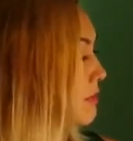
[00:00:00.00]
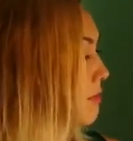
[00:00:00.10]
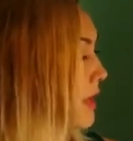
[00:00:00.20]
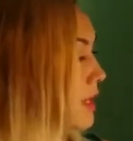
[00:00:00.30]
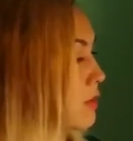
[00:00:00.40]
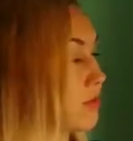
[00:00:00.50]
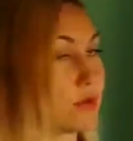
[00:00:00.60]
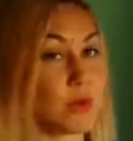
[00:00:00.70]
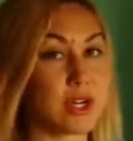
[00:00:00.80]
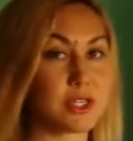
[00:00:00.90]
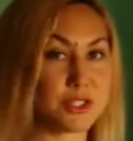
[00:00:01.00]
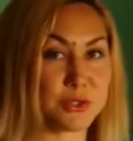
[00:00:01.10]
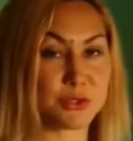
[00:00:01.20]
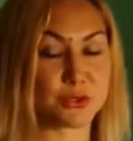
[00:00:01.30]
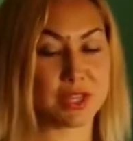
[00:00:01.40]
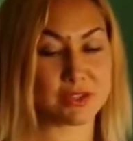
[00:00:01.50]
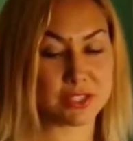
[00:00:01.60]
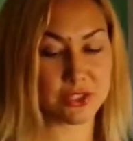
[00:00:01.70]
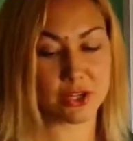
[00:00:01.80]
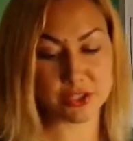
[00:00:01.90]
will be paying you from $100 to
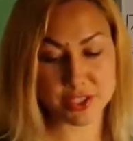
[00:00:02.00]
$2,000.